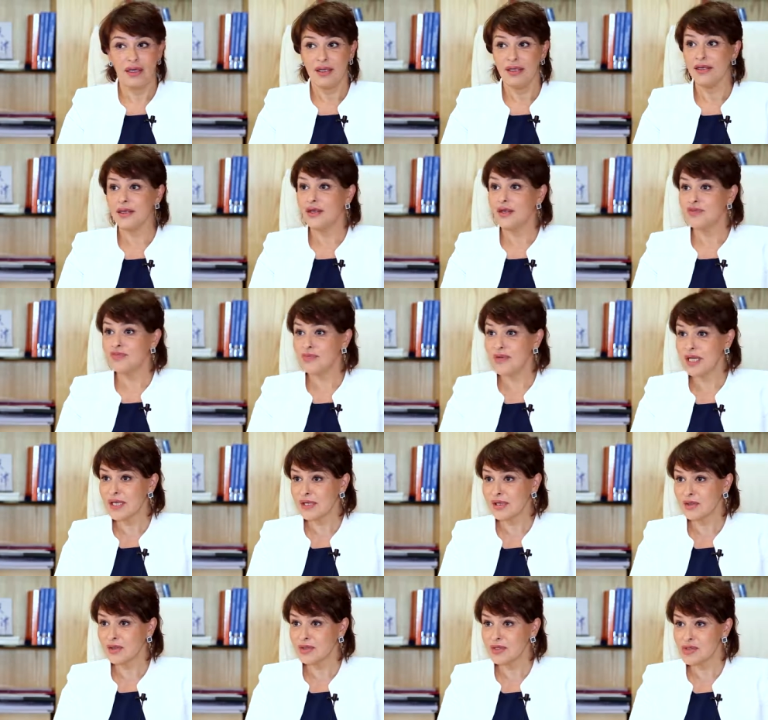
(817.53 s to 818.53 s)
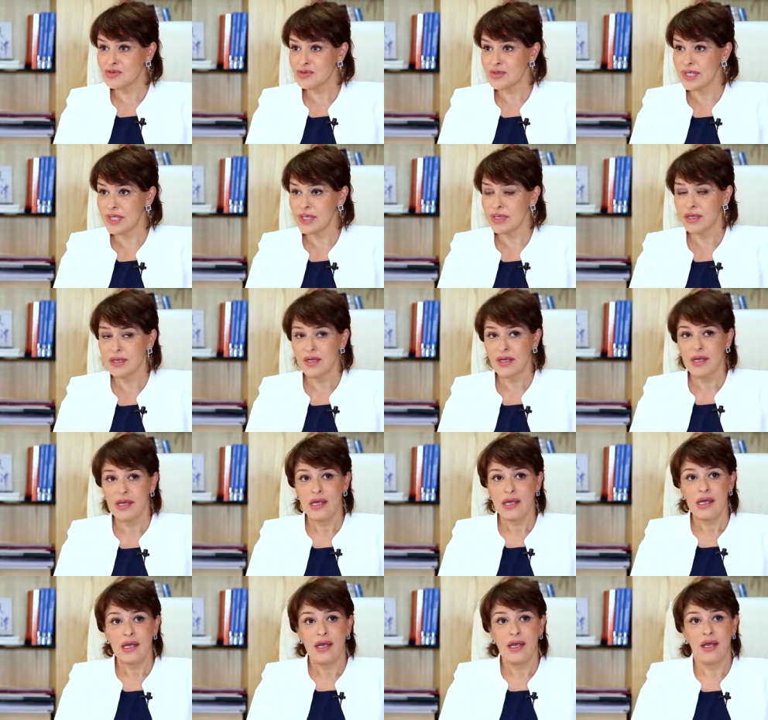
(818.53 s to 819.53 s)
love my country.
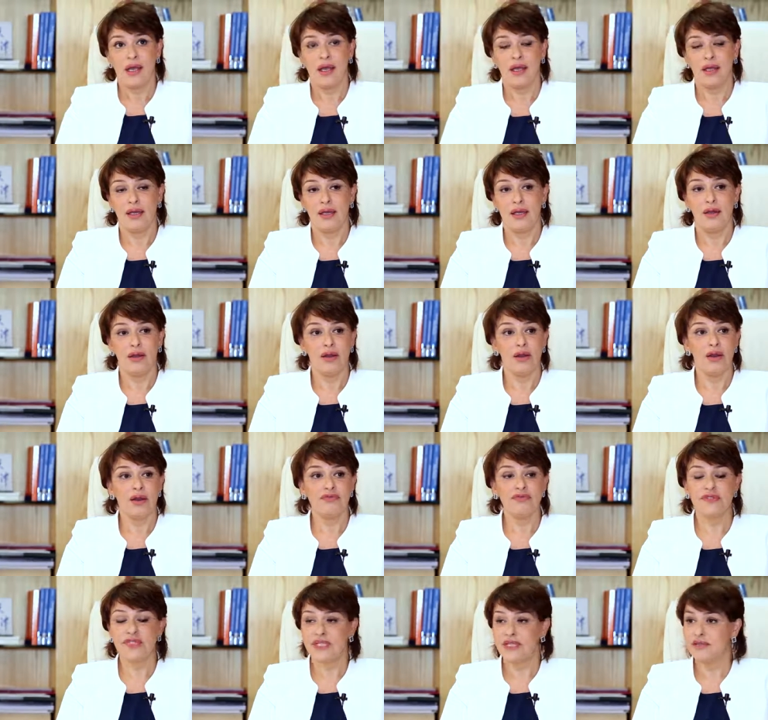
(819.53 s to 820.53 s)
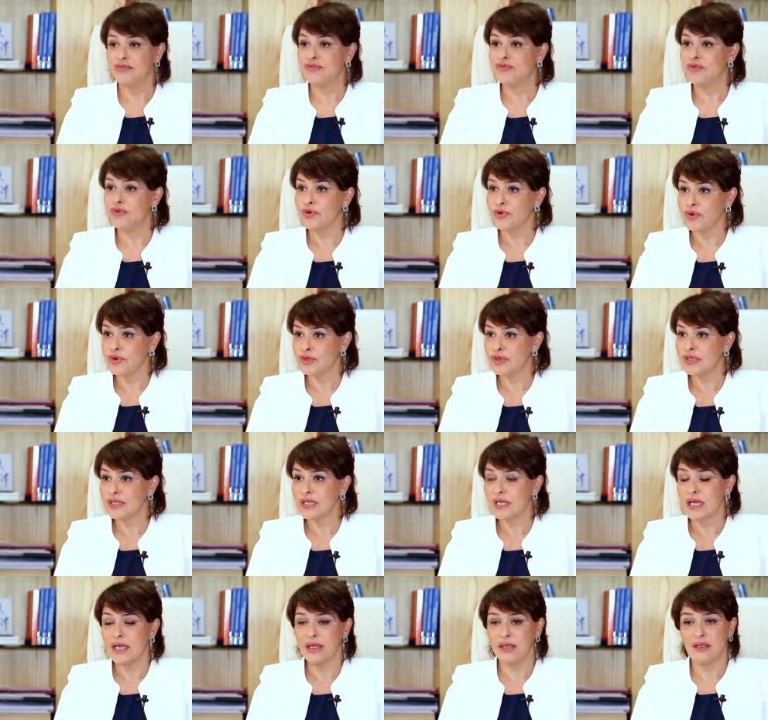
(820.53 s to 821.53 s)
I love the
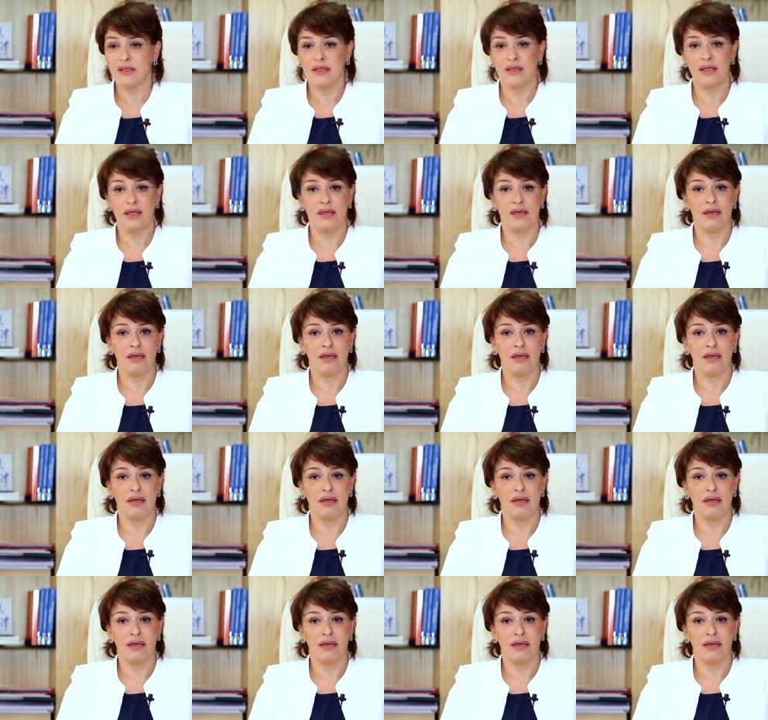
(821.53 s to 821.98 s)
effort and